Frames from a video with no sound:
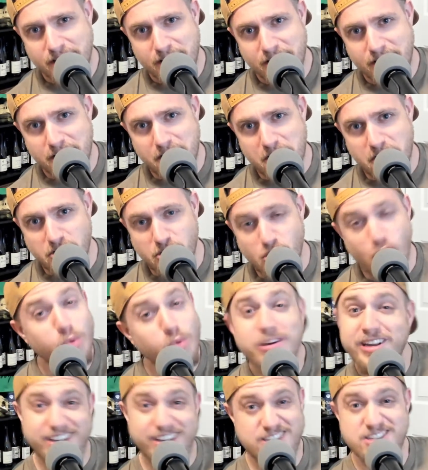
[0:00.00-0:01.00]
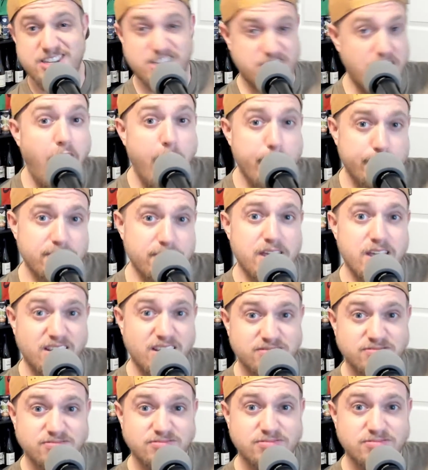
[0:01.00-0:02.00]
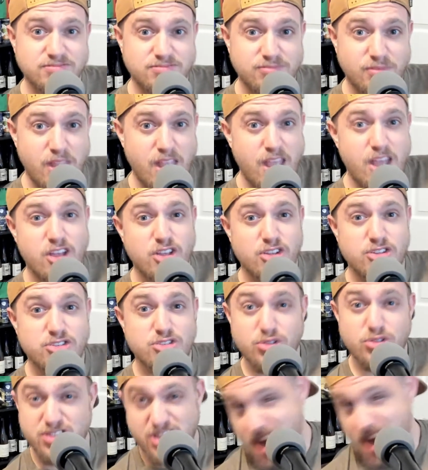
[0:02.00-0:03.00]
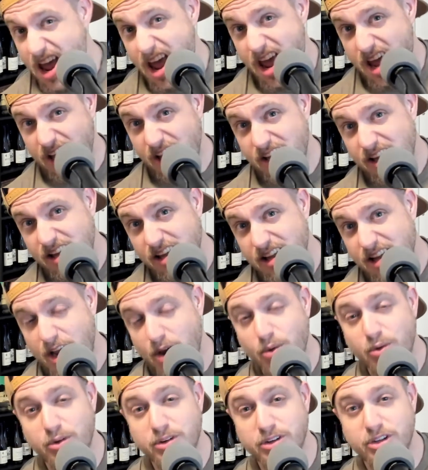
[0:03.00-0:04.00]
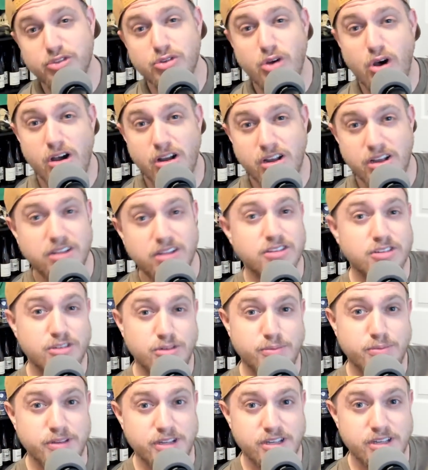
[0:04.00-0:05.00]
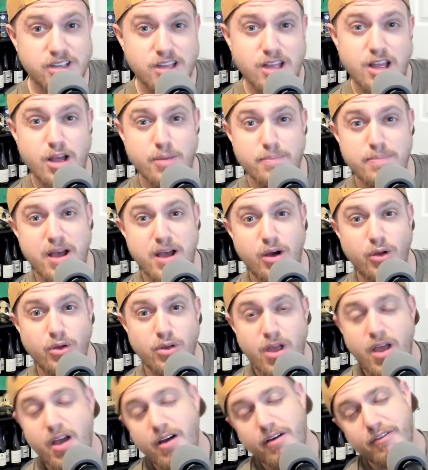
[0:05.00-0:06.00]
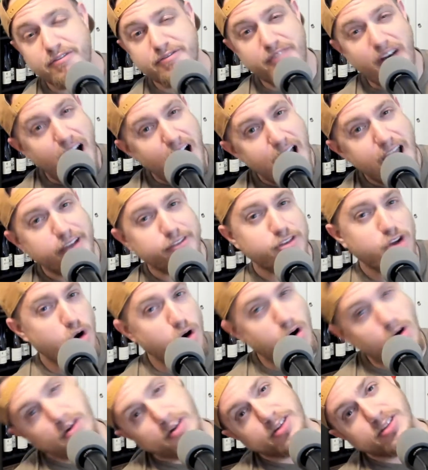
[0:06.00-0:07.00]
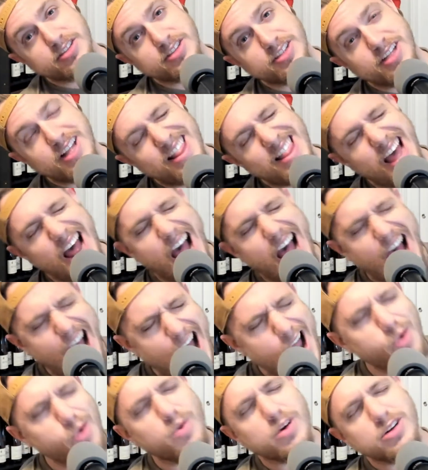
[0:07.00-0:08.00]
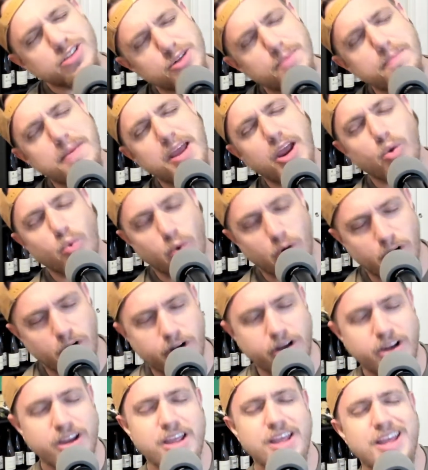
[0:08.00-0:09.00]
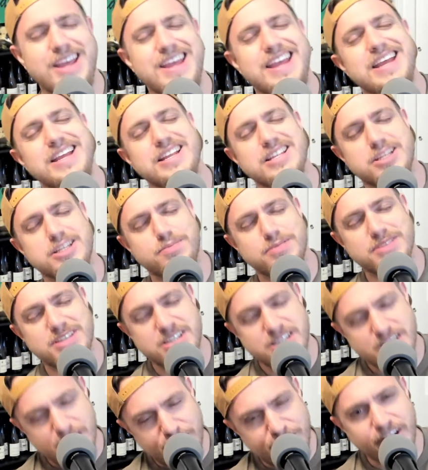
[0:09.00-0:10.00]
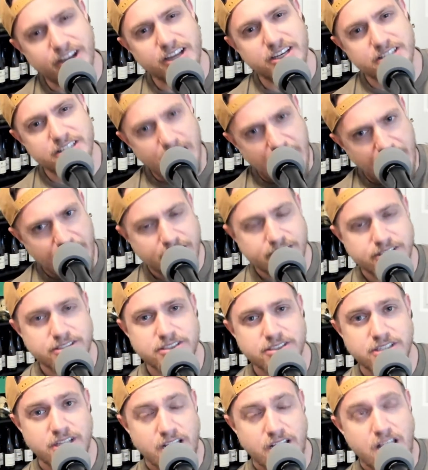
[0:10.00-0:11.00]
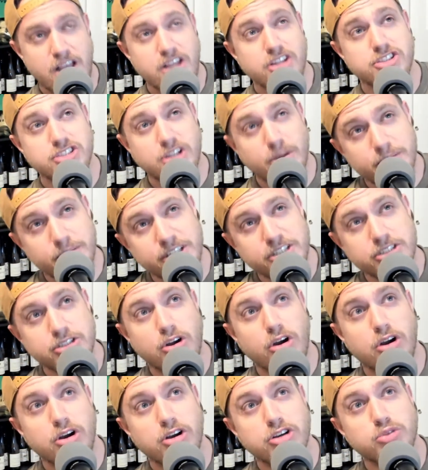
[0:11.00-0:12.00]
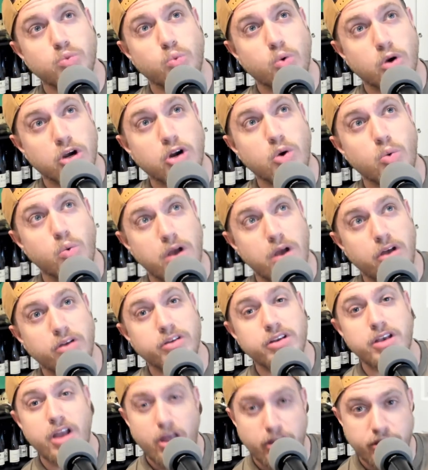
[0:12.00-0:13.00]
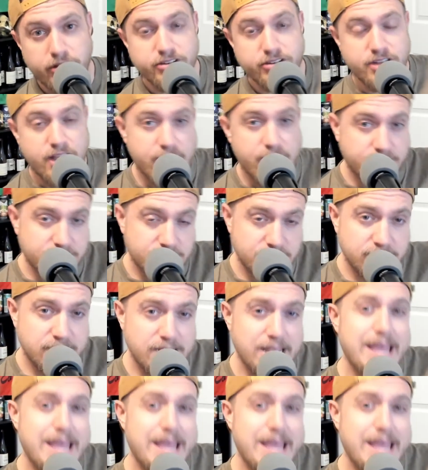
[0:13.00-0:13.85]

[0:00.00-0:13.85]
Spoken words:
And nobody can stop me. So today, I want to talk a little bit about 5 cards that I want to make work in specific decks. Some of these cards work well in other decks.